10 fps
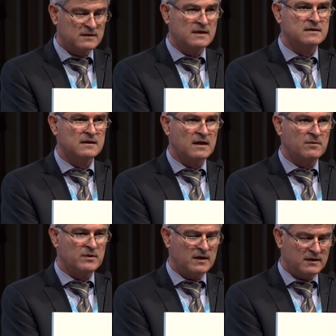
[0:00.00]

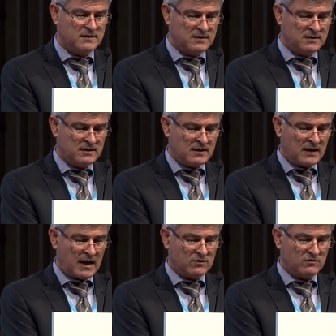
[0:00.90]
sustainability,
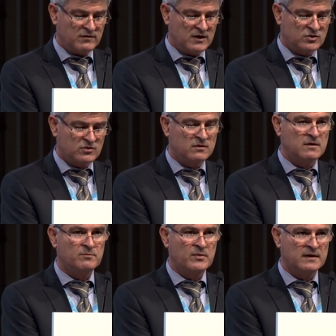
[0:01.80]
innovation
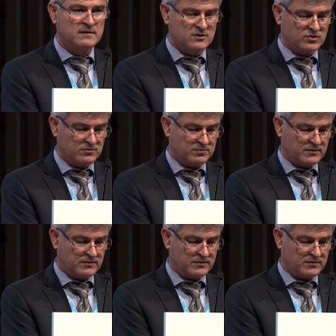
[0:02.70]
and partnership.